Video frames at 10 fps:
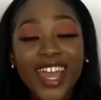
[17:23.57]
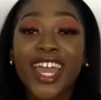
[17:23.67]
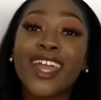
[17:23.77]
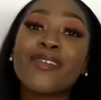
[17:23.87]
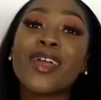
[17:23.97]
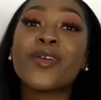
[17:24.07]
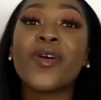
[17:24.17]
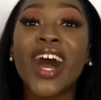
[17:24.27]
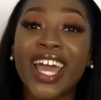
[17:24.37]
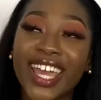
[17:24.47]
He went
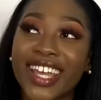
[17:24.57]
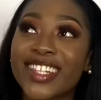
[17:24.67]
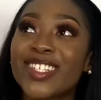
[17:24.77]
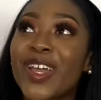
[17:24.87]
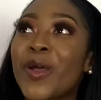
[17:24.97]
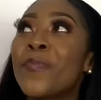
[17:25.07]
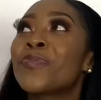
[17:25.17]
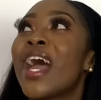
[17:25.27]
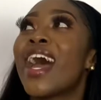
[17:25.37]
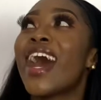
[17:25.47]
quiet. So
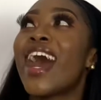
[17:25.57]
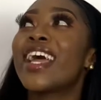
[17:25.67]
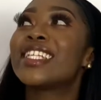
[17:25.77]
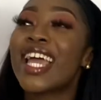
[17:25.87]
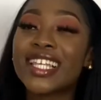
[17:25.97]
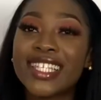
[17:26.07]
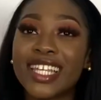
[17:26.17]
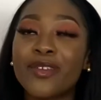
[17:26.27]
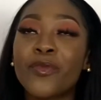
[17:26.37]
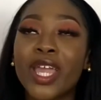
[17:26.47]
I
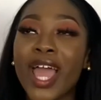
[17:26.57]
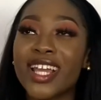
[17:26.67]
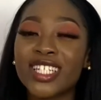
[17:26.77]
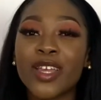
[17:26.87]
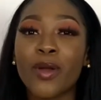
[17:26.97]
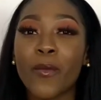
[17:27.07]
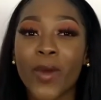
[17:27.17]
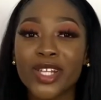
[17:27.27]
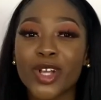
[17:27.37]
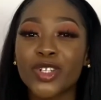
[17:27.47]
texted. We actually
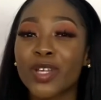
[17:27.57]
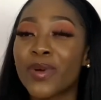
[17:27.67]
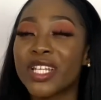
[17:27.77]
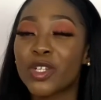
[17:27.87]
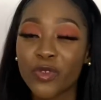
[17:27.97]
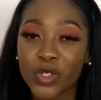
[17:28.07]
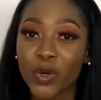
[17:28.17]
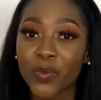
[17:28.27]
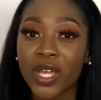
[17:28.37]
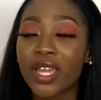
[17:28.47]
went on to talk about a different
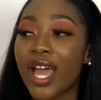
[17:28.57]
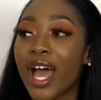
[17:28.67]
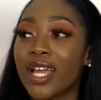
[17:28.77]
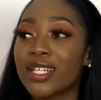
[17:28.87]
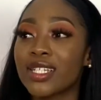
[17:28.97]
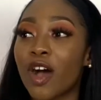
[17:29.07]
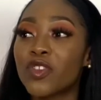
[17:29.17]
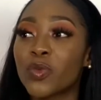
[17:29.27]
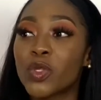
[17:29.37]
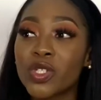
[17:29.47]
topic. And
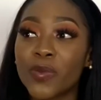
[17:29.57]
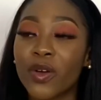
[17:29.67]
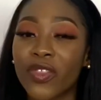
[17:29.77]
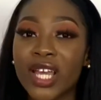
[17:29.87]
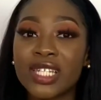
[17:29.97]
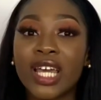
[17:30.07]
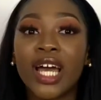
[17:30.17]
after we talked about that,